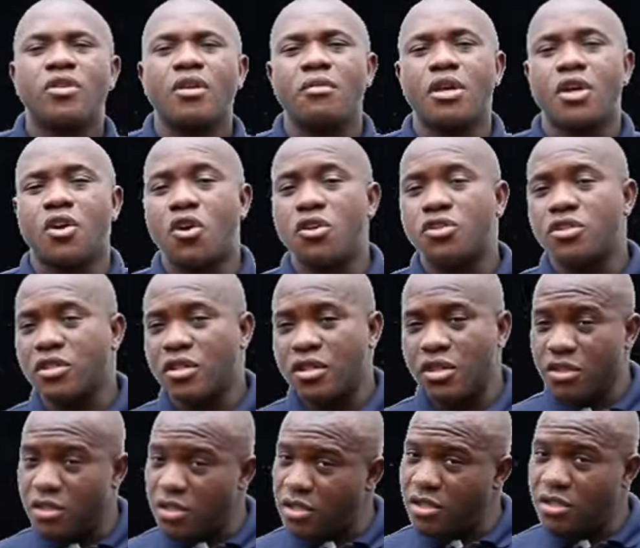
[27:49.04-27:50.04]
because
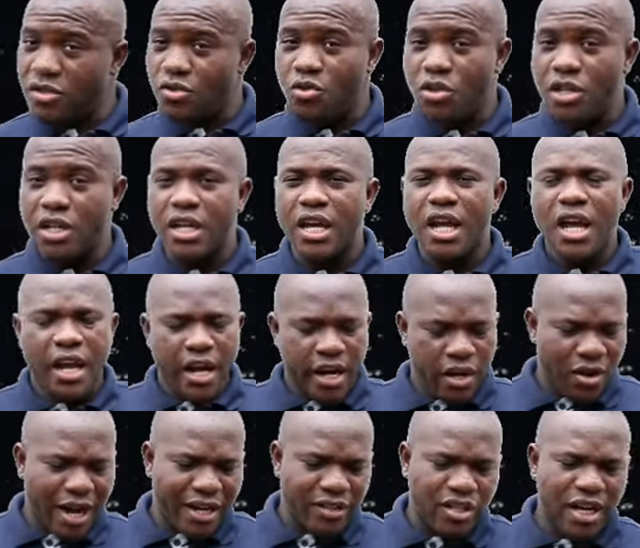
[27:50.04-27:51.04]
she's lonely. You
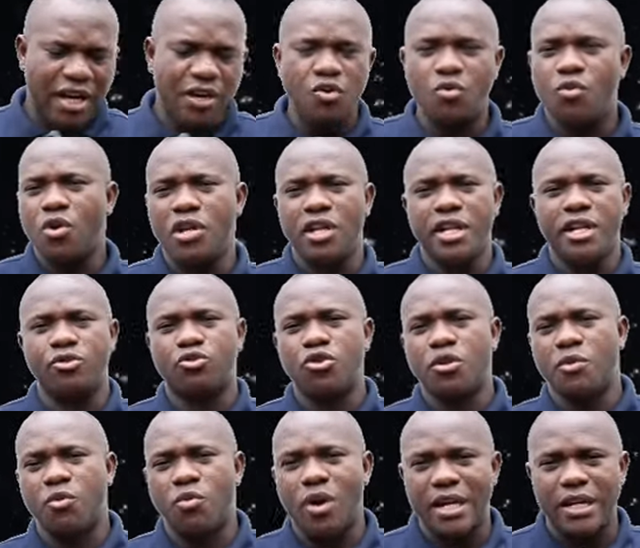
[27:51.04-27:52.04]
know, I tell you, one lady told
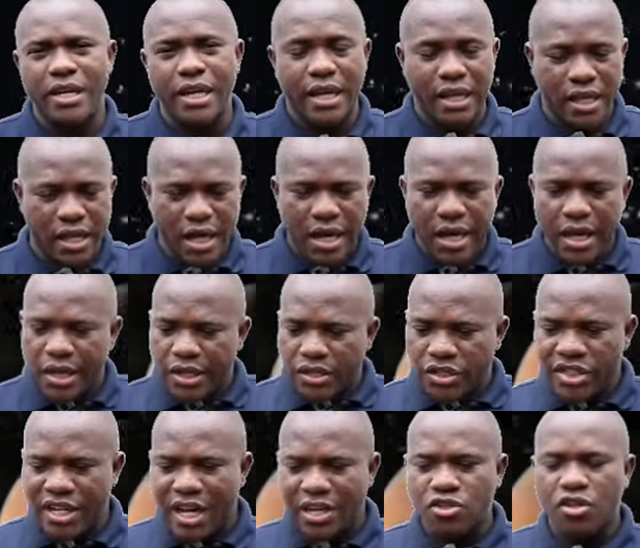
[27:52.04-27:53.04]
me one day,
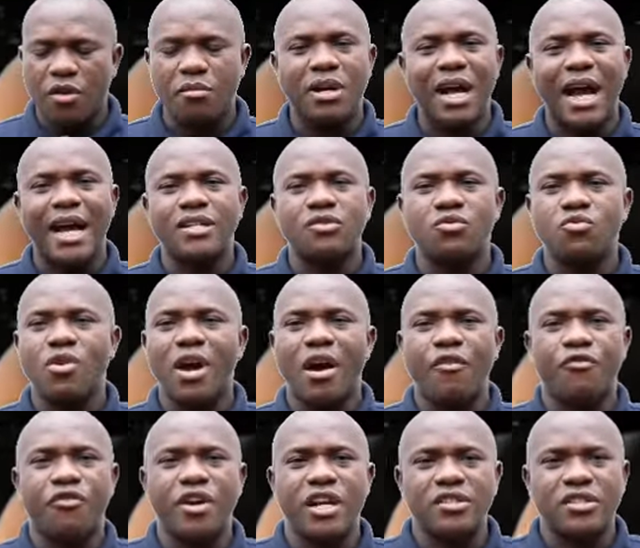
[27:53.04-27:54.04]
she had some guys who are
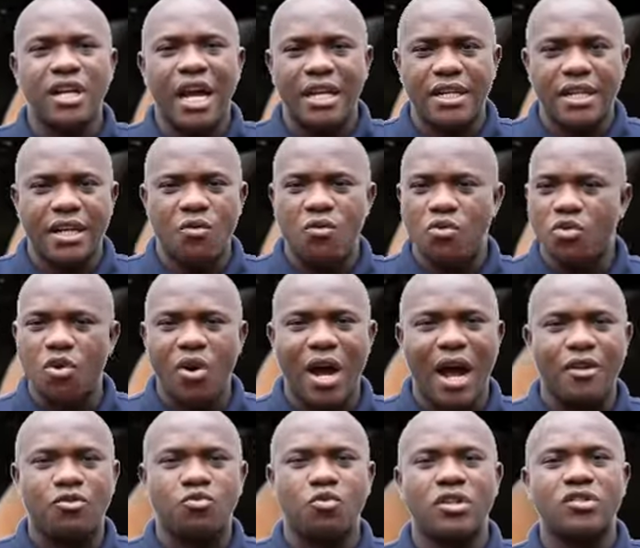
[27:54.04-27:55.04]
friends and then go
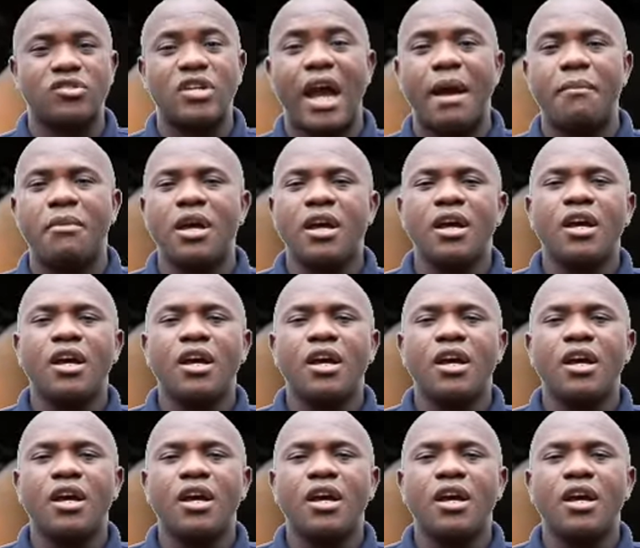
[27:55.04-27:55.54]
out one time.